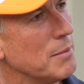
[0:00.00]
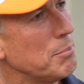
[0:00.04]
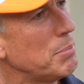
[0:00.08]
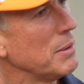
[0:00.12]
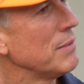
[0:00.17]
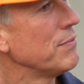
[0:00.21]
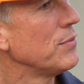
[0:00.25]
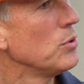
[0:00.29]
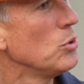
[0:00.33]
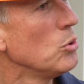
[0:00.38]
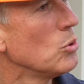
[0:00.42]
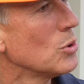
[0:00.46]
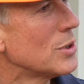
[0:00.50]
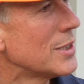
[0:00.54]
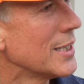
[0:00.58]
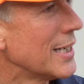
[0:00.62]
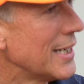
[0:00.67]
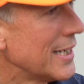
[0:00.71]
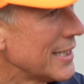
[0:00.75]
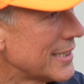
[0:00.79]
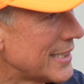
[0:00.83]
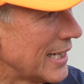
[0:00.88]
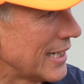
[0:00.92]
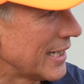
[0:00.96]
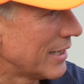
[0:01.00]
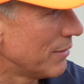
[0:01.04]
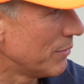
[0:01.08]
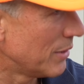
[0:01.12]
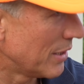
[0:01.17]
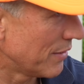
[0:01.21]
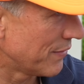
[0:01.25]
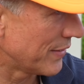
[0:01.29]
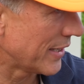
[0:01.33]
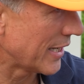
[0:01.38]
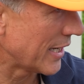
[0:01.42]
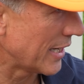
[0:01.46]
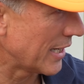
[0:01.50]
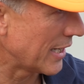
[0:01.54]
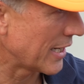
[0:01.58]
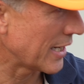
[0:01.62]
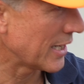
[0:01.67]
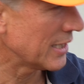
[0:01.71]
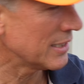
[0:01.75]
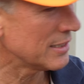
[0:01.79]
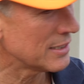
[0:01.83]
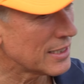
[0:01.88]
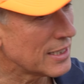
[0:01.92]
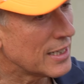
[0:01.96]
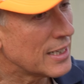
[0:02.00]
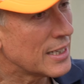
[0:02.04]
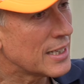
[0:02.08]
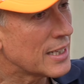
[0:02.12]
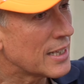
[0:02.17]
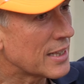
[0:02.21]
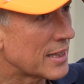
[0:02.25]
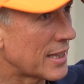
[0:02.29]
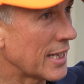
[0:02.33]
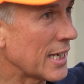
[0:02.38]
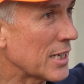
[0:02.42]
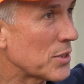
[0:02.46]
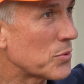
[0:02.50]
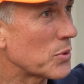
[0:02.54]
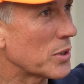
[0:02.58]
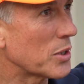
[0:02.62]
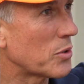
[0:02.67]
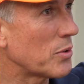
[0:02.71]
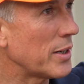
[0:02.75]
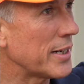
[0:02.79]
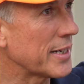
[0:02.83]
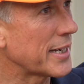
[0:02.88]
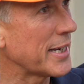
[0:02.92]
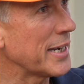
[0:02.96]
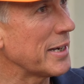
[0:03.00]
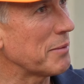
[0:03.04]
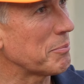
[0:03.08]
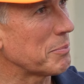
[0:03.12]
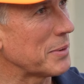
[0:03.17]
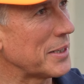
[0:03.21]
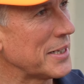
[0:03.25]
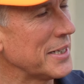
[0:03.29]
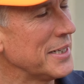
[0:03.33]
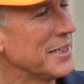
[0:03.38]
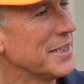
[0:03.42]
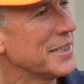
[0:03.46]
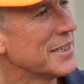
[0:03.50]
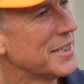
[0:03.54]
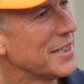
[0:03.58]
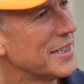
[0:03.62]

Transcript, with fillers: Benvenuta dalla Riviera. Thanks for the great cap, buddy.